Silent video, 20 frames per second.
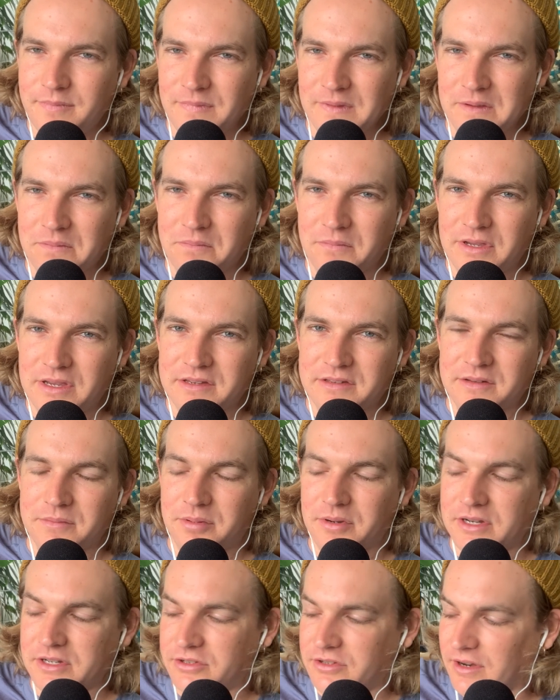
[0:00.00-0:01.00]
because they're
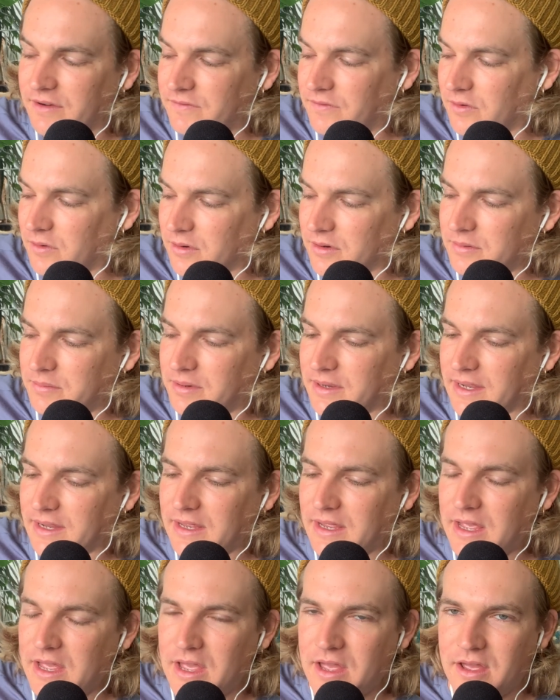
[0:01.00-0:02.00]
pretty straightforward, but
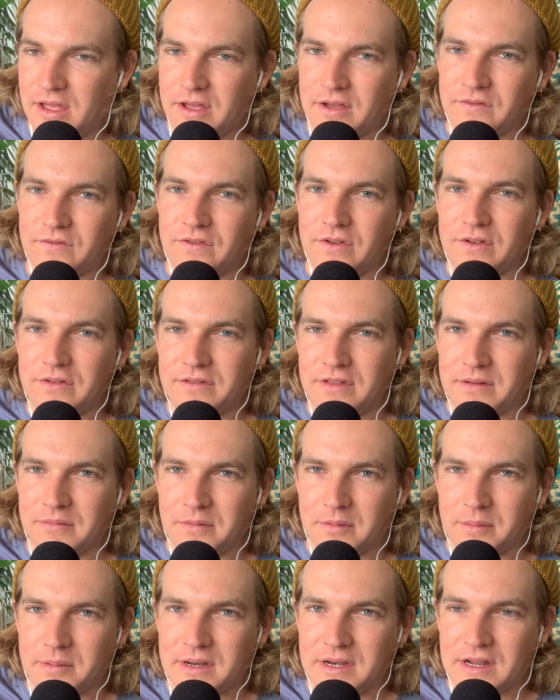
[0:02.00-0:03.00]
a few of them
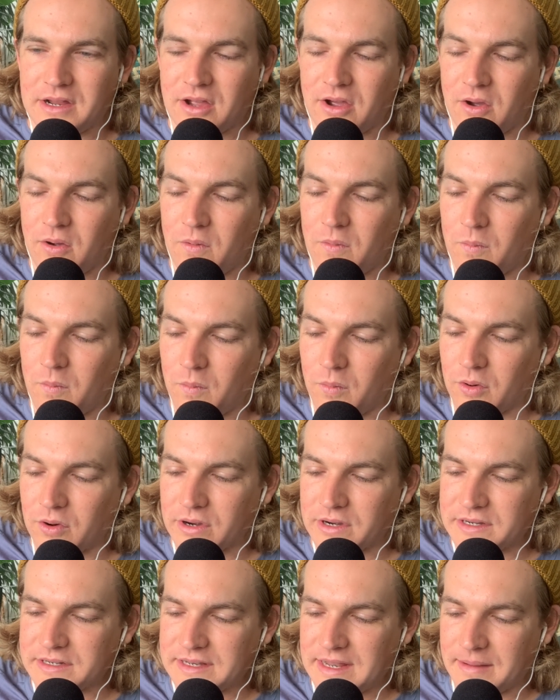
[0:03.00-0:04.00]
I'm going to go more
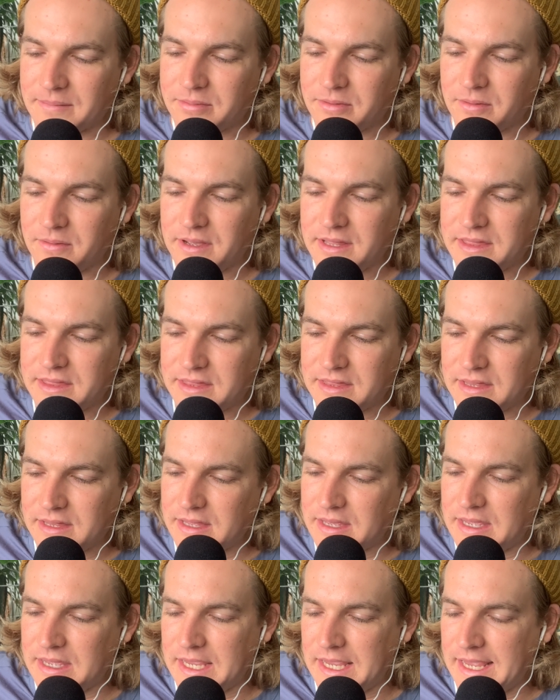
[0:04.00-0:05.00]
in depth with.
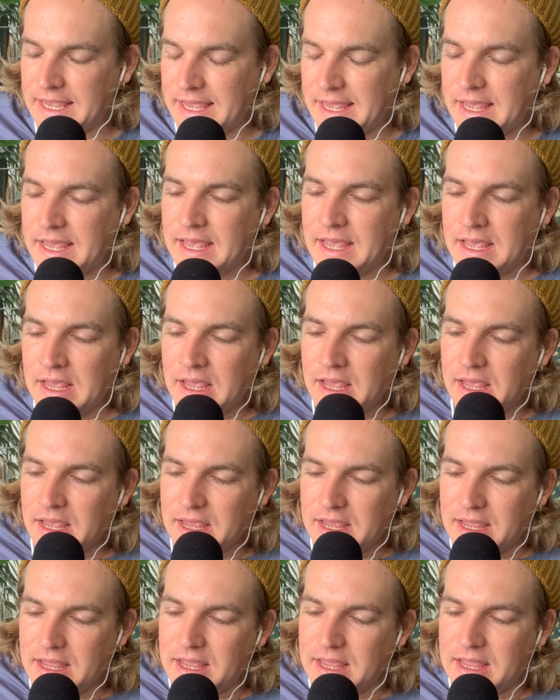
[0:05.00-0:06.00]

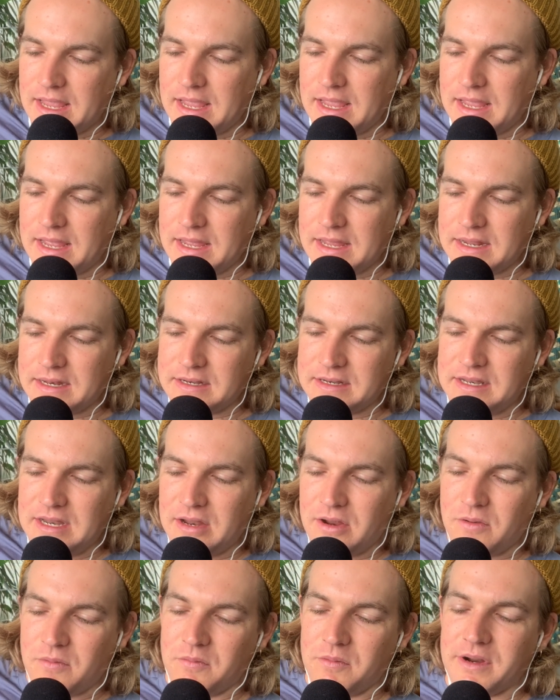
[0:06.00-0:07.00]
And
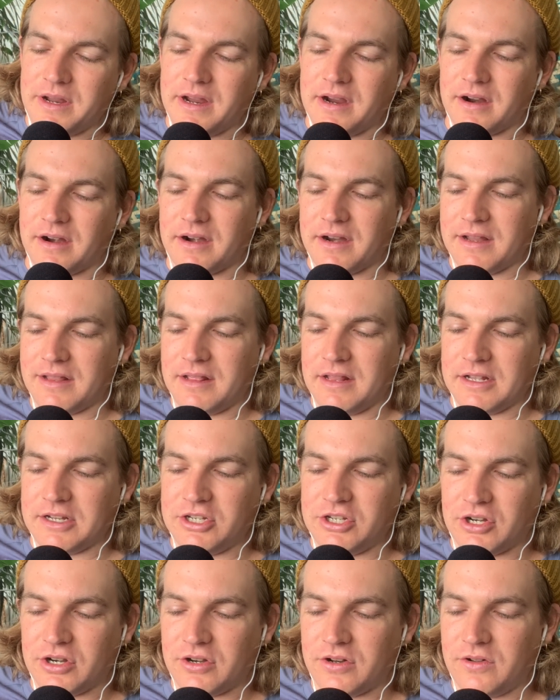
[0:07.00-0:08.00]
we are in the
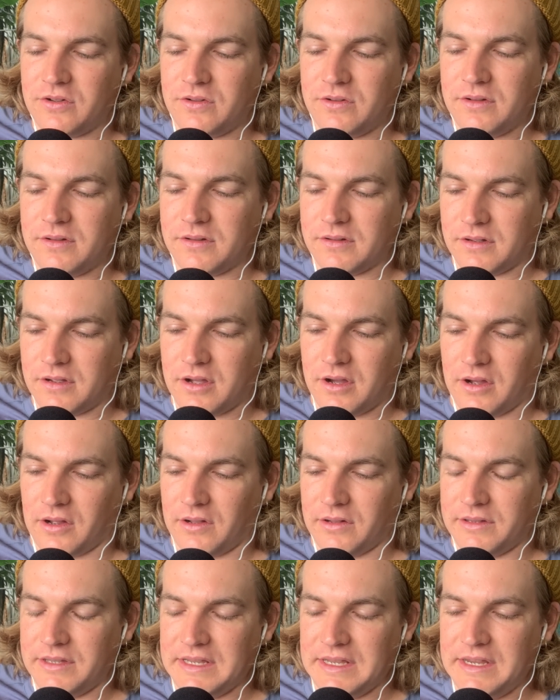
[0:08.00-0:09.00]
journal
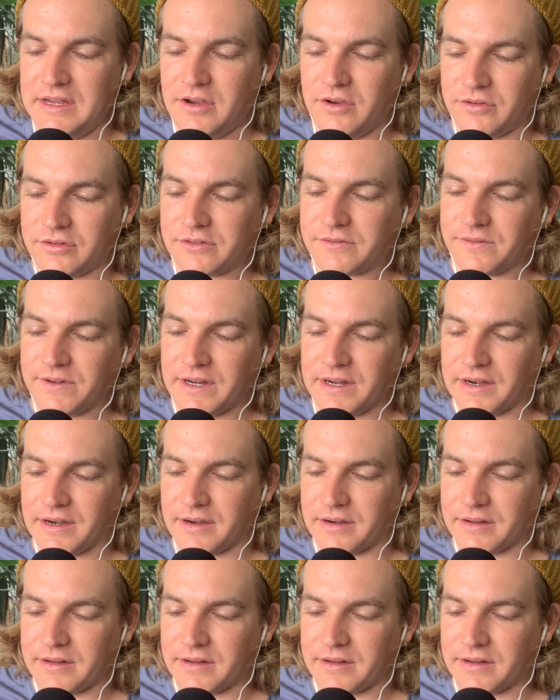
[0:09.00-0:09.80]
called Ecosphere